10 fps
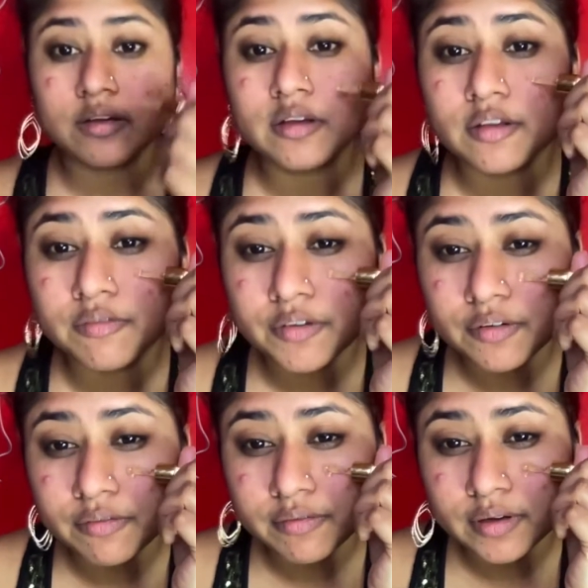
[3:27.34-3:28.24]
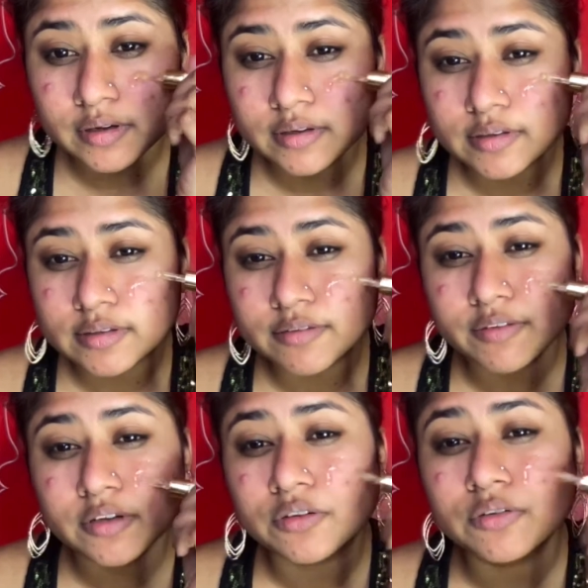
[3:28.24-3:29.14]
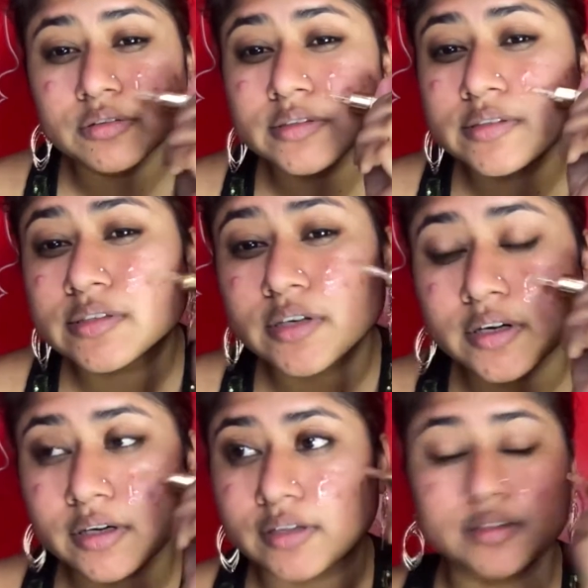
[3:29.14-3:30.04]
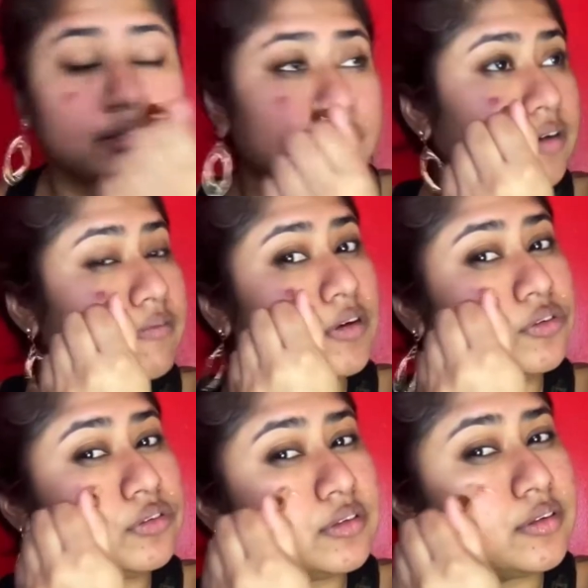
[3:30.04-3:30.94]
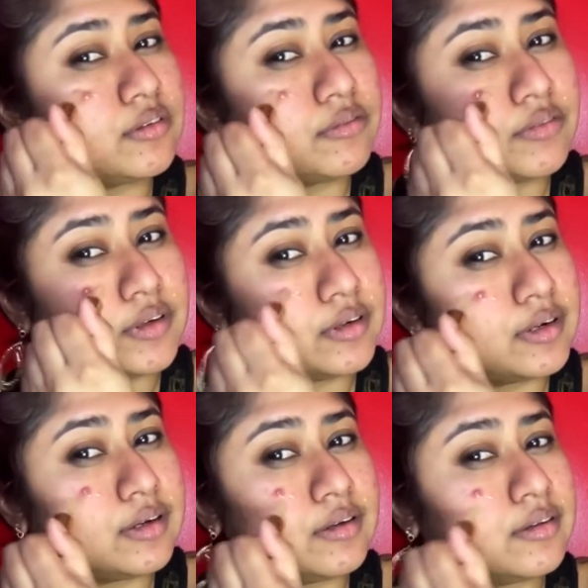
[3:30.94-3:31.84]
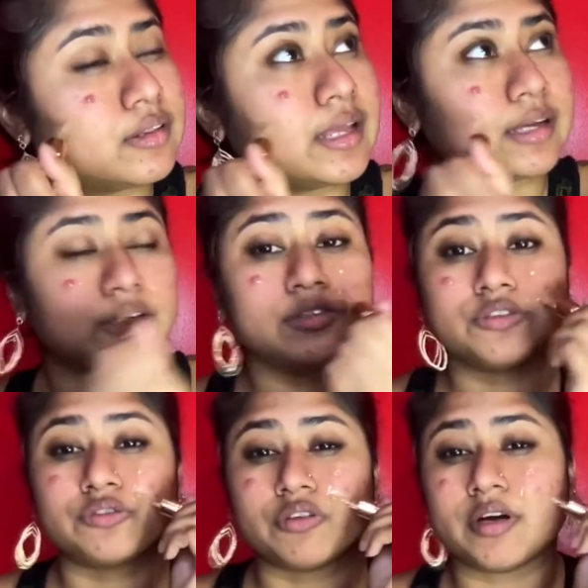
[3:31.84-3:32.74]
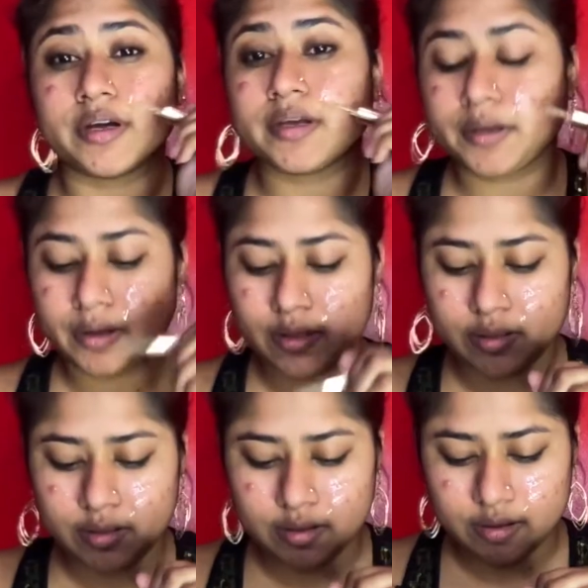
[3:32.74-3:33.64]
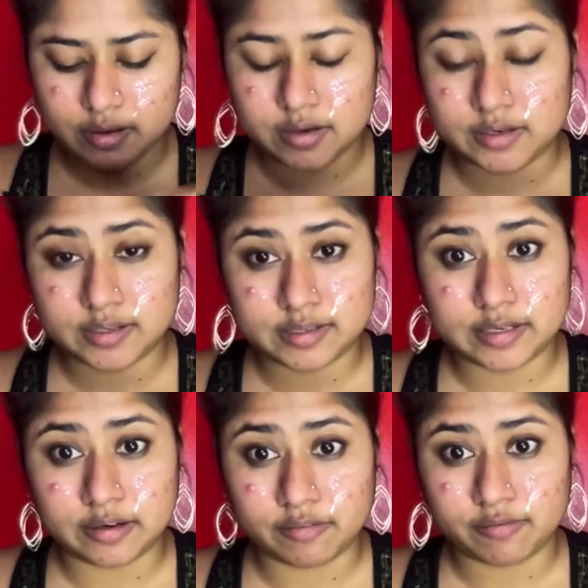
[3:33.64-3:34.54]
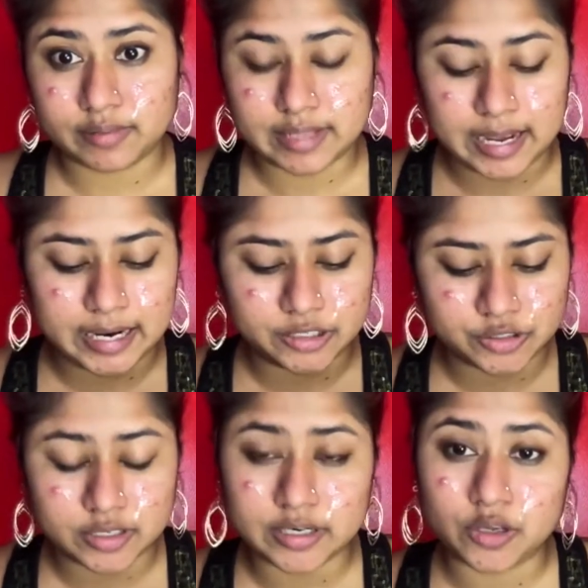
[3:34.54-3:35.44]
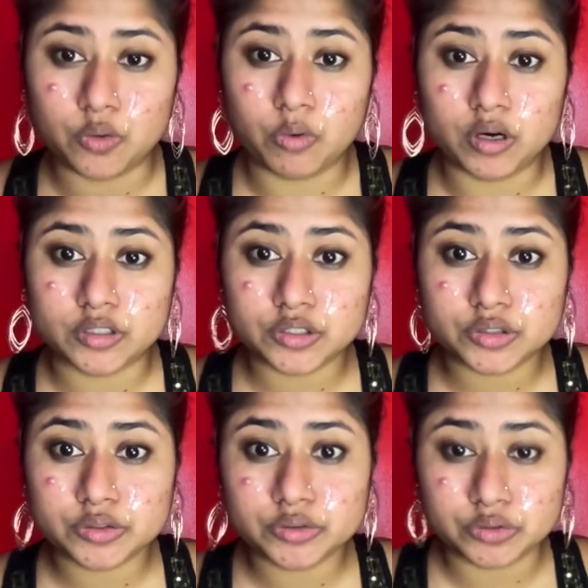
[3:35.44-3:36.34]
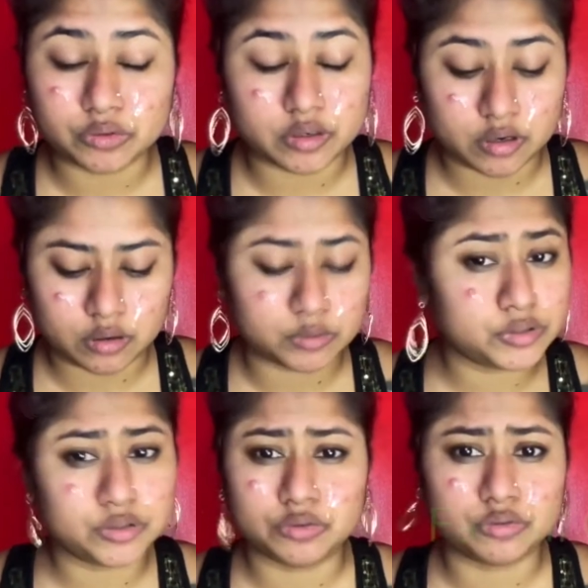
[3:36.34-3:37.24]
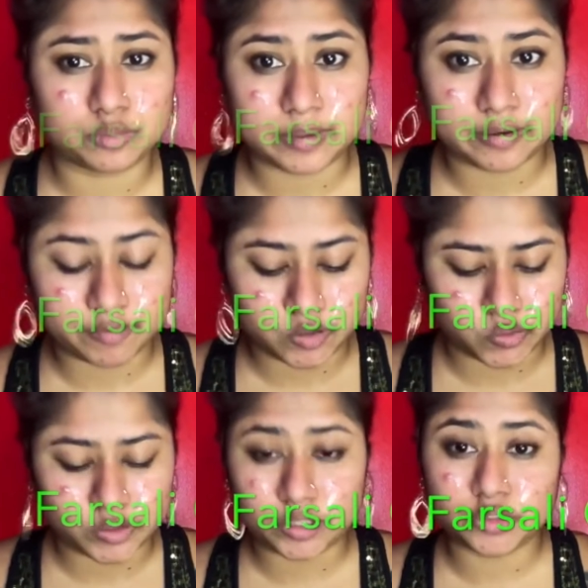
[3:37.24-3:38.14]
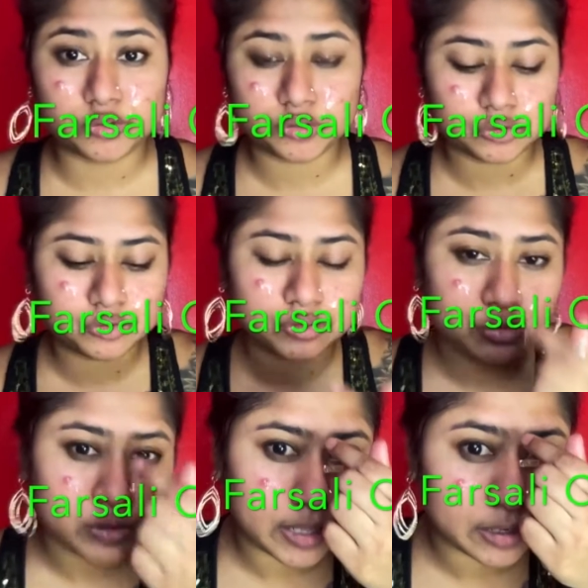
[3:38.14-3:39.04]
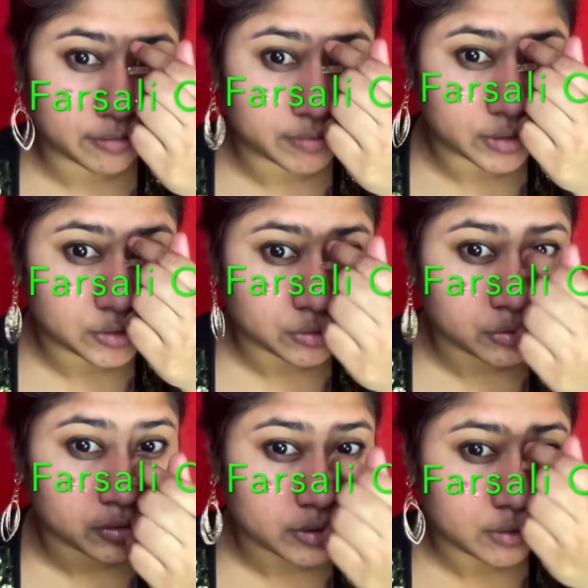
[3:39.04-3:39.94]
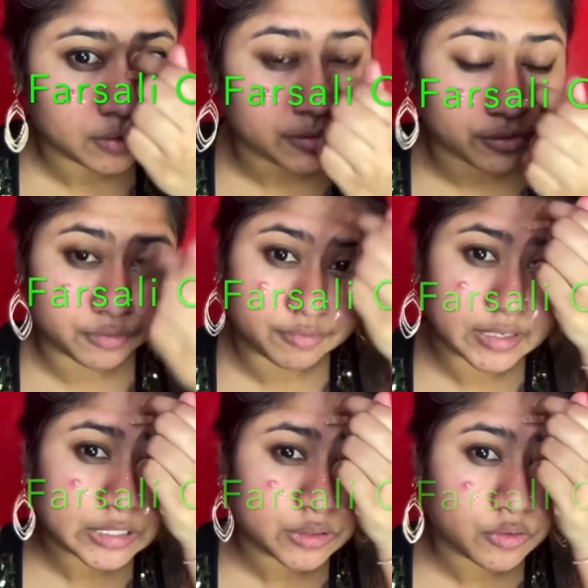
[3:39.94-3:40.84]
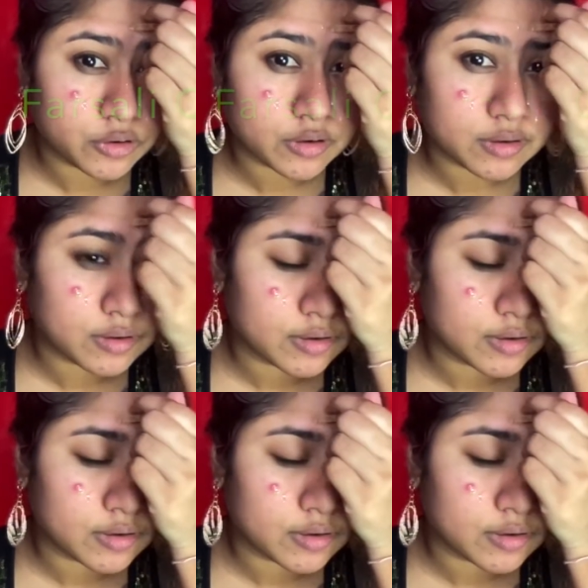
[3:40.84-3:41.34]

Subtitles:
If you're using certain stuff and you still feel it like it's dry and it's not that hydrated that you want it to, you can always use whatever oil you choose to, like a facial oil or a face oil,